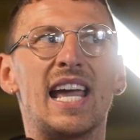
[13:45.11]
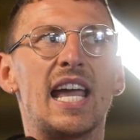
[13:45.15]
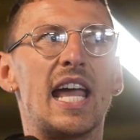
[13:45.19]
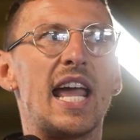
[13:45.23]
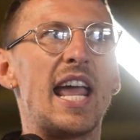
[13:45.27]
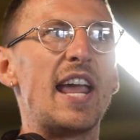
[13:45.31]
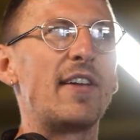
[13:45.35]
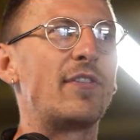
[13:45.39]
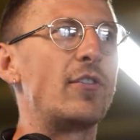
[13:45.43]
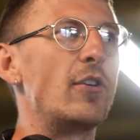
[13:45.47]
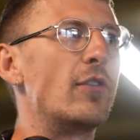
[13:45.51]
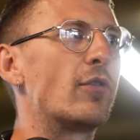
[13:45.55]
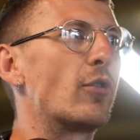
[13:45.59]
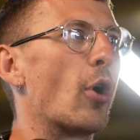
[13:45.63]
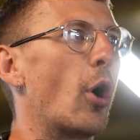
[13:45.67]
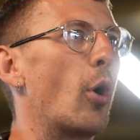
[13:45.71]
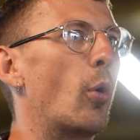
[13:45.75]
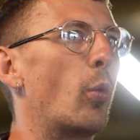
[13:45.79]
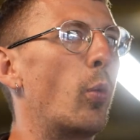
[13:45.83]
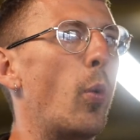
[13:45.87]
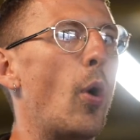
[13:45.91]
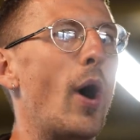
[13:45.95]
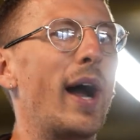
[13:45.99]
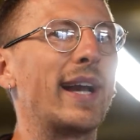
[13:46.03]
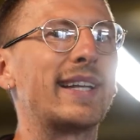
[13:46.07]
If you've got a
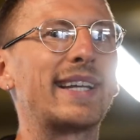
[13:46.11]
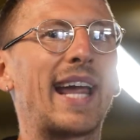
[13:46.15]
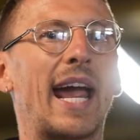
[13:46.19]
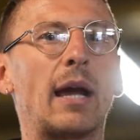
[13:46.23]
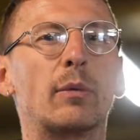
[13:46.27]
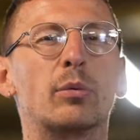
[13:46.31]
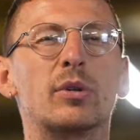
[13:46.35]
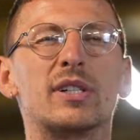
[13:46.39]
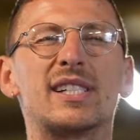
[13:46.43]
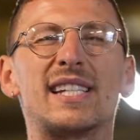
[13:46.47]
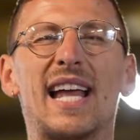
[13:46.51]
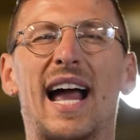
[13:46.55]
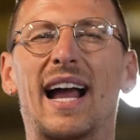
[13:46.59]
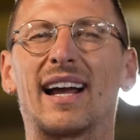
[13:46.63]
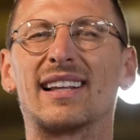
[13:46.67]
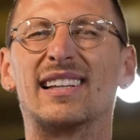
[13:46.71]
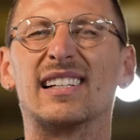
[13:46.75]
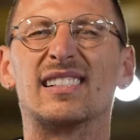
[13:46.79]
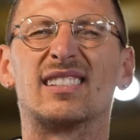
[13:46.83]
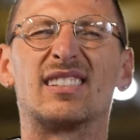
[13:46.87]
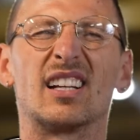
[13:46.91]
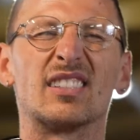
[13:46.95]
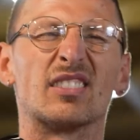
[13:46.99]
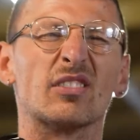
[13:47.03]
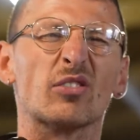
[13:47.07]
wide cable stack,
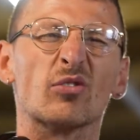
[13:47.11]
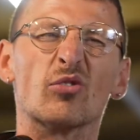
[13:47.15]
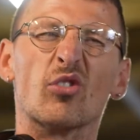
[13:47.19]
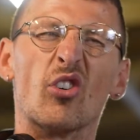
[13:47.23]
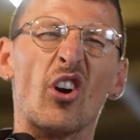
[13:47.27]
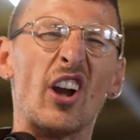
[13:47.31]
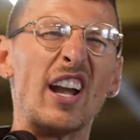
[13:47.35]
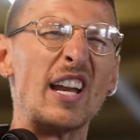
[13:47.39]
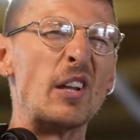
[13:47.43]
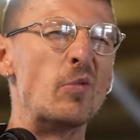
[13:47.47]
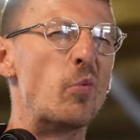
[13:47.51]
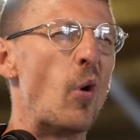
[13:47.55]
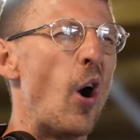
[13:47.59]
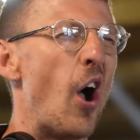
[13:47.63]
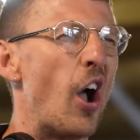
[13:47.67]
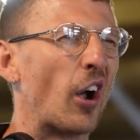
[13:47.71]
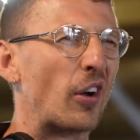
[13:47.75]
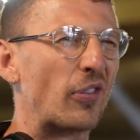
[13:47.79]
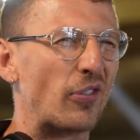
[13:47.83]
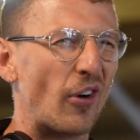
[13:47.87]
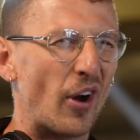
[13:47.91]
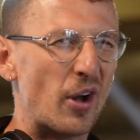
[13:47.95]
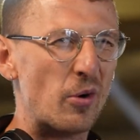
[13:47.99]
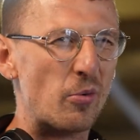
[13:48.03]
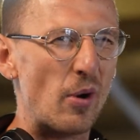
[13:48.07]
this doesn't really work
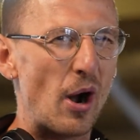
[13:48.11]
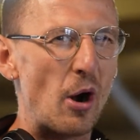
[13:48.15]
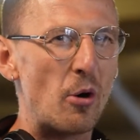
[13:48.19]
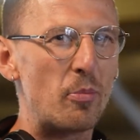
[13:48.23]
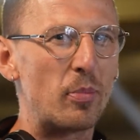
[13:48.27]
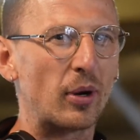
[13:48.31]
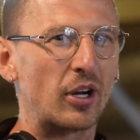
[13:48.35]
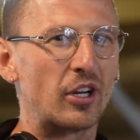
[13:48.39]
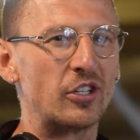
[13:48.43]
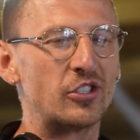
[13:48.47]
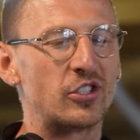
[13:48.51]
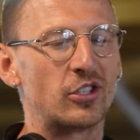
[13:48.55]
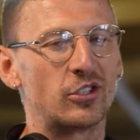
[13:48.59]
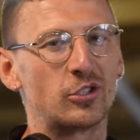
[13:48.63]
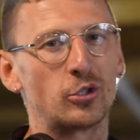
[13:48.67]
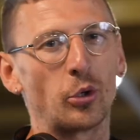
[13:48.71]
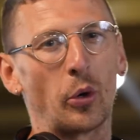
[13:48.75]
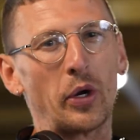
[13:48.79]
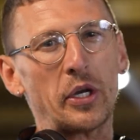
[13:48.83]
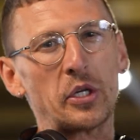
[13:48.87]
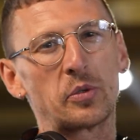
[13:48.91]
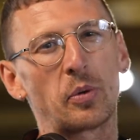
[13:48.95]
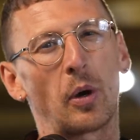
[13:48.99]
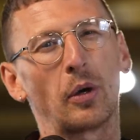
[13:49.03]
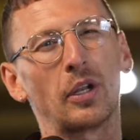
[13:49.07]
very well because
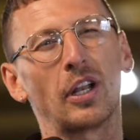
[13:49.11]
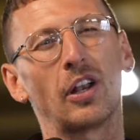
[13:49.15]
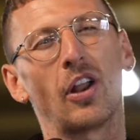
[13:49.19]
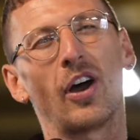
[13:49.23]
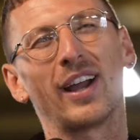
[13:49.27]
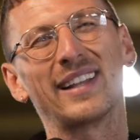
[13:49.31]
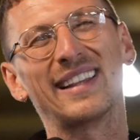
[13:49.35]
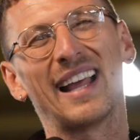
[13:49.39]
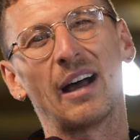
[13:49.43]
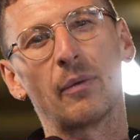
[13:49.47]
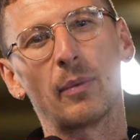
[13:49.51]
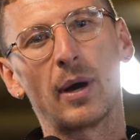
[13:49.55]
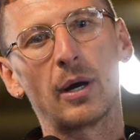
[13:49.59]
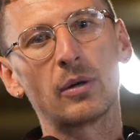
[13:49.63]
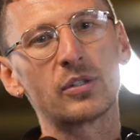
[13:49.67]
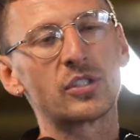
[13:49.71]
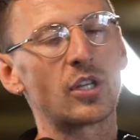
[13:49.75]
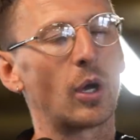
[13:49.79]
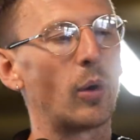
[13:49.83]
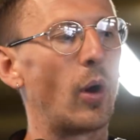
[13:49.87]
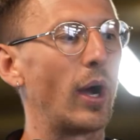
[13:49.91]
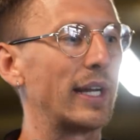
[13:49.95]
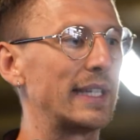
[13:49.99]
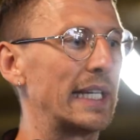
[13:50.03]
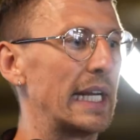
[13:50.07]
joints won't align that well,
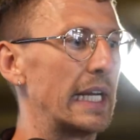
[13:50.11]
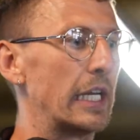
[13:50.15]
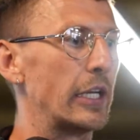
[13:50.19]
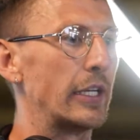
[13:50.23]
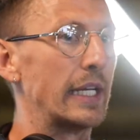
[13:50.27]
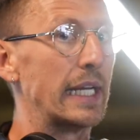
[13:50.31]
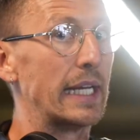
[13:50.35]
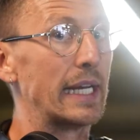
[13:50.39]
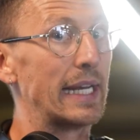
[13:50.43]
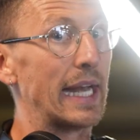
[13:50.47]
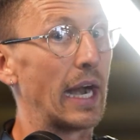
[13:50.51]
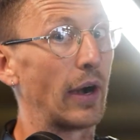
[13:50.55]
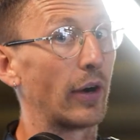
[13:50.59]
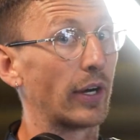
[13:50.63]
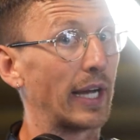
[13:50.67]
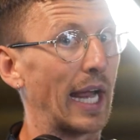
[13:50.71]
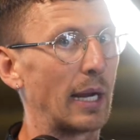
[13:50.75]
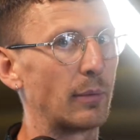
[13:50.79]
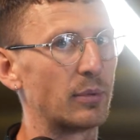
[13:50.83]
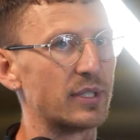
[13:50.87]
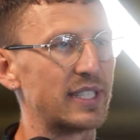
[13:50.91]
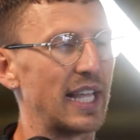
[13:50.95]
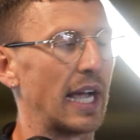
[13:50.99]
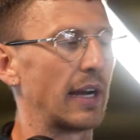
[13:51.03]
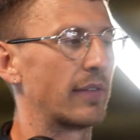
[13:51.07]
so ideally you need a narrow
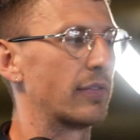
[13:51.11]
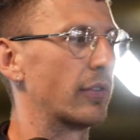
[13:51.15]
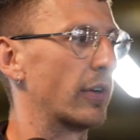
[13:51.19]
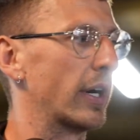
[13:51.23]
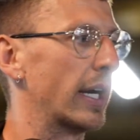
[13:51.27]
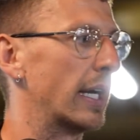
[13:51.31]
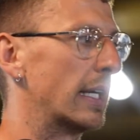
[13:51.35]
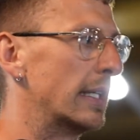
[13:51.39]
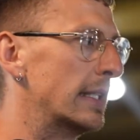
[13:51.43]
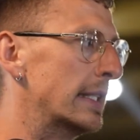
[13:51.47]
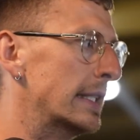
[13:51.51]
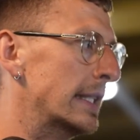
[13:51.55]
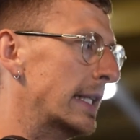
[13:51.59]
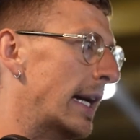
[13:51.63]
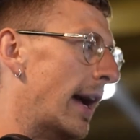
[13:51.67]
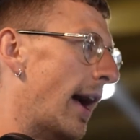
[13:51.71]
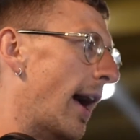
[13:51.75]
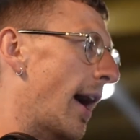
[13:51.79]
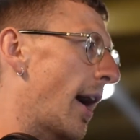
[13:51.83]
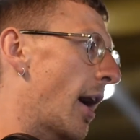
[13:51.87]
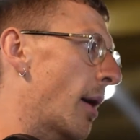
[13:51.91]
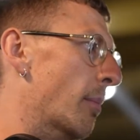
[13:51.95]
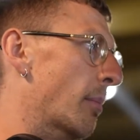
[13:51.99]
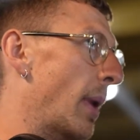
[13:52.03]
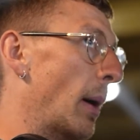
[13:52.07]
cable stack for it.
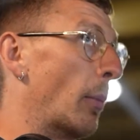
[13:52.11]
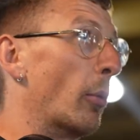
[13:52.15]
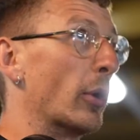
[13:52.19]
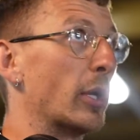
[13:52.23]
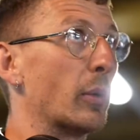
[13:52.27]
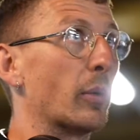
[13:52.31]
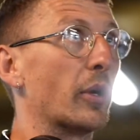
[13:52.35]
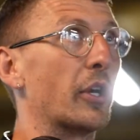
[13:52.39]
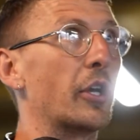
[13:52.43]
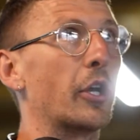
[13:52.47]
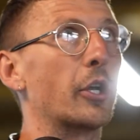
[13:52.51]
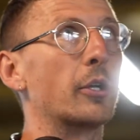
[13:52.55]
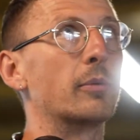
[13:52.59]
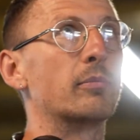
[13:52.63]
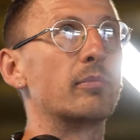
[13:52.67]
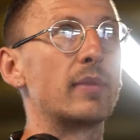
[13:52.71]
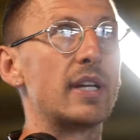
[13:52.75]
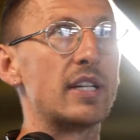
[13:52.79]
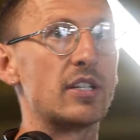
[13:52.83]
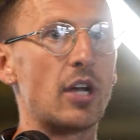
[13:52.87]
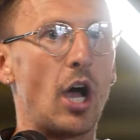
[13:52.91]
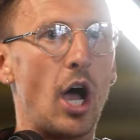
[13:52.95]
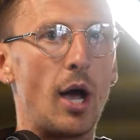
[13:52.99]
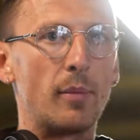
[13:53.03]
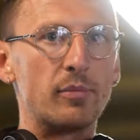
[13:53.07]
And what you want to do,
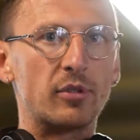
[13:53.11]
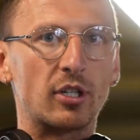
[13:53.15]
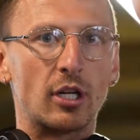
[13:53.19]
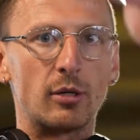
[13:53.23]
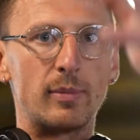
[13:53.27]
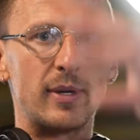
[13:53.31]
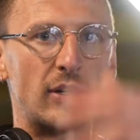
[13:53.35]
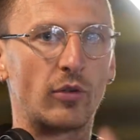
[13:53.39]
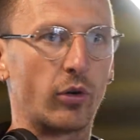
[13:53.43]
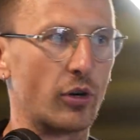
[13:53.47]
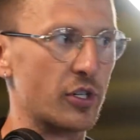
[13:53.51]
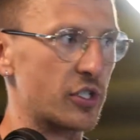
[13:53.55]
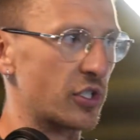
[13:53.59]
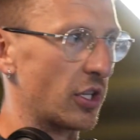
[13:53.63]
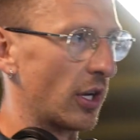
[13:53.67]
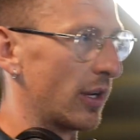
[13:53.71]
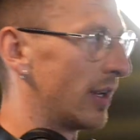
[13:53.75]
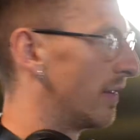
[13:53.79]
arms are going to be crossed, in